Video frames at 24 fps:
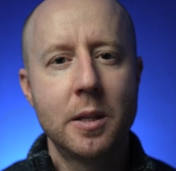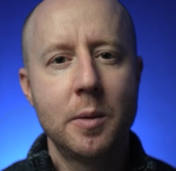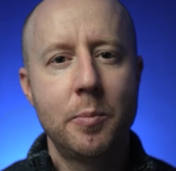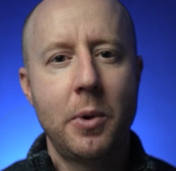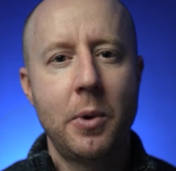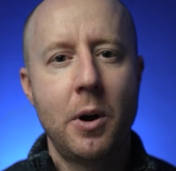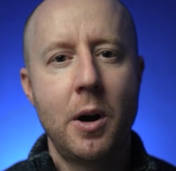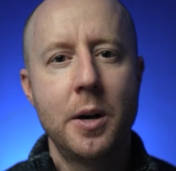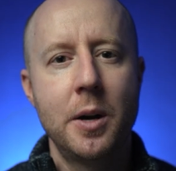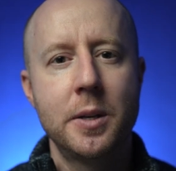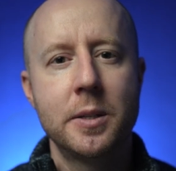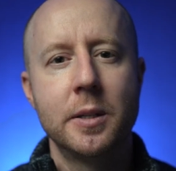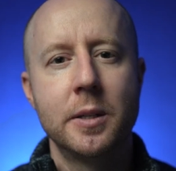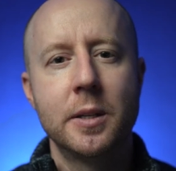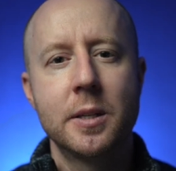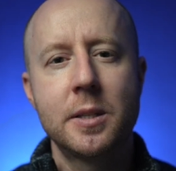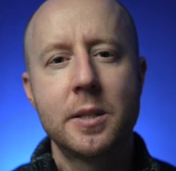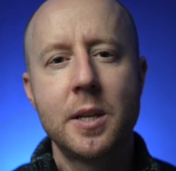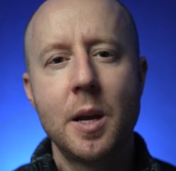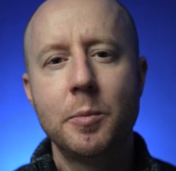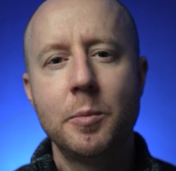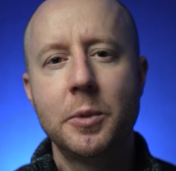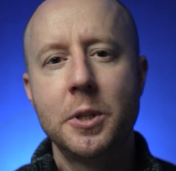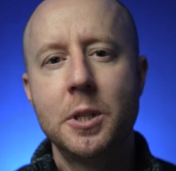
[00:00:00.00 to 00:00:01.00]
the parts and
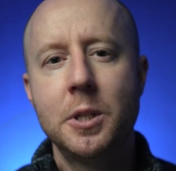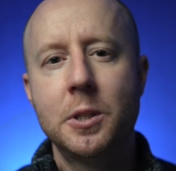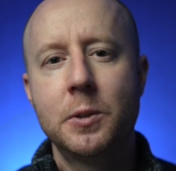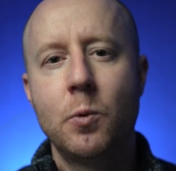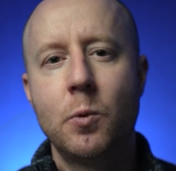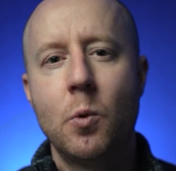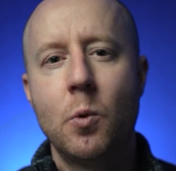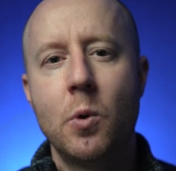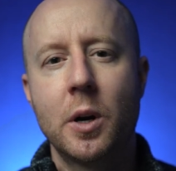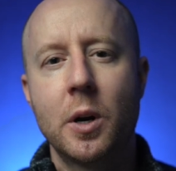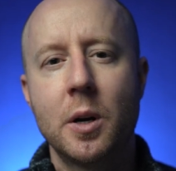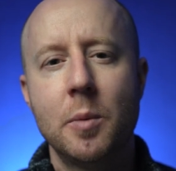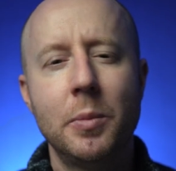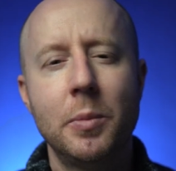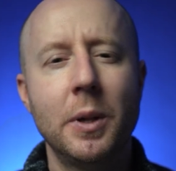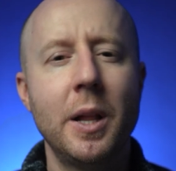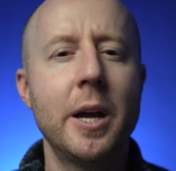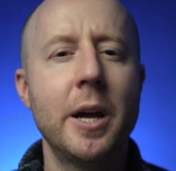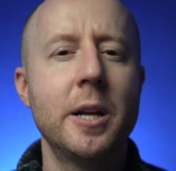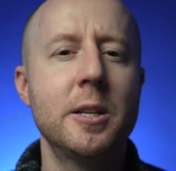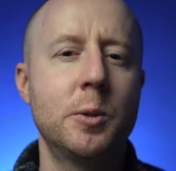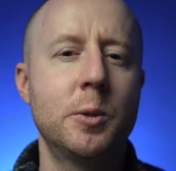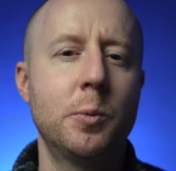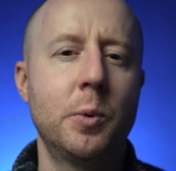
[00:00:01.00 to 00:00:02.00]
assemblies for
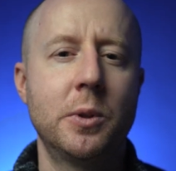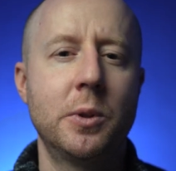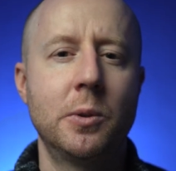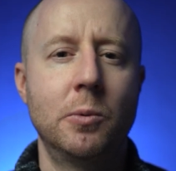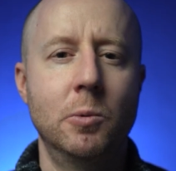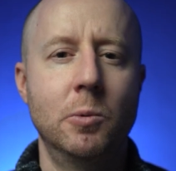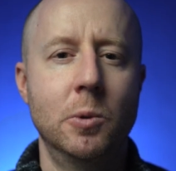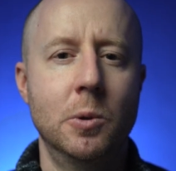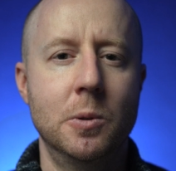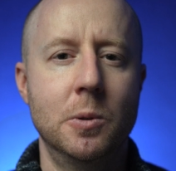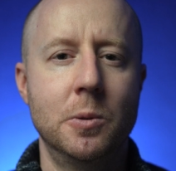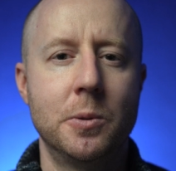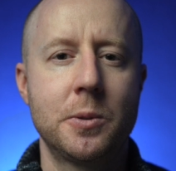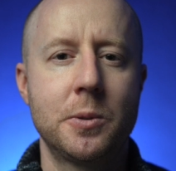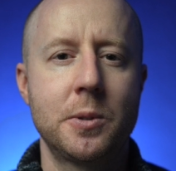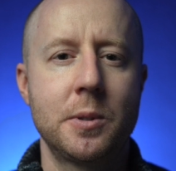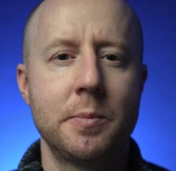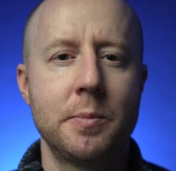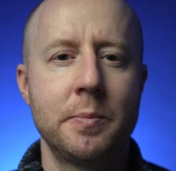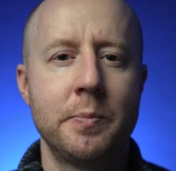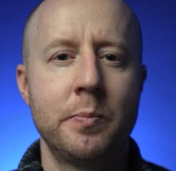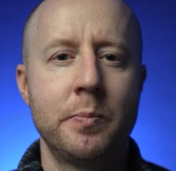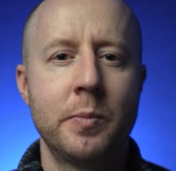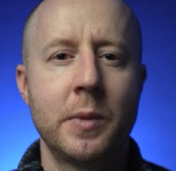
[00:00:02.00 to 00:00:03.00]
compliance with the rules.
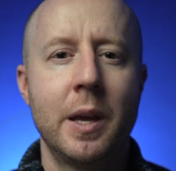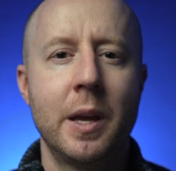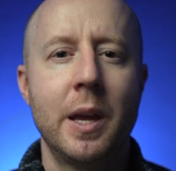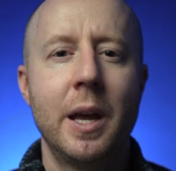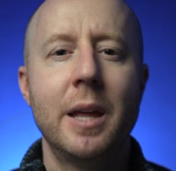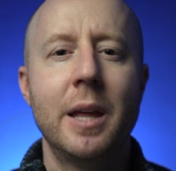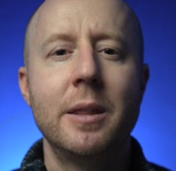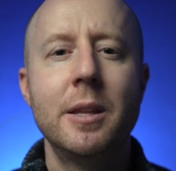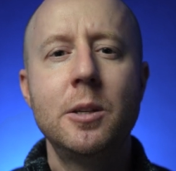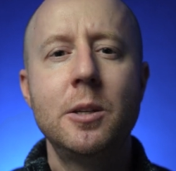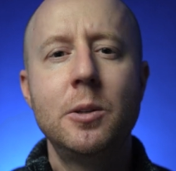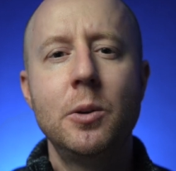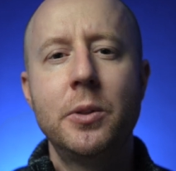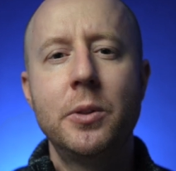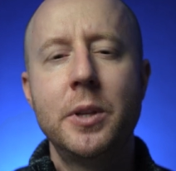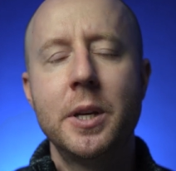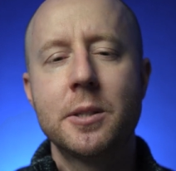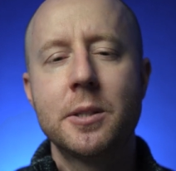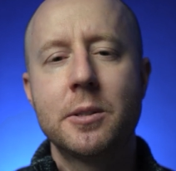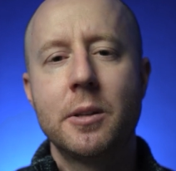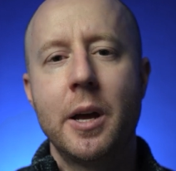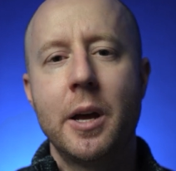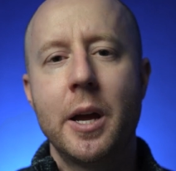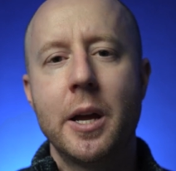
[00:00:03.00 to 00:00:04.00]
And they do
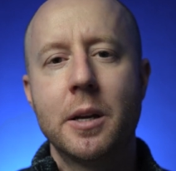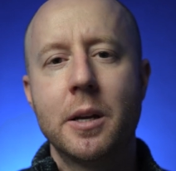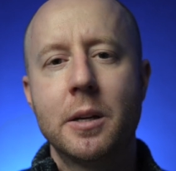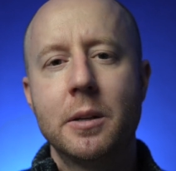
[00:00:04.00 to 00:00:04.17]
things like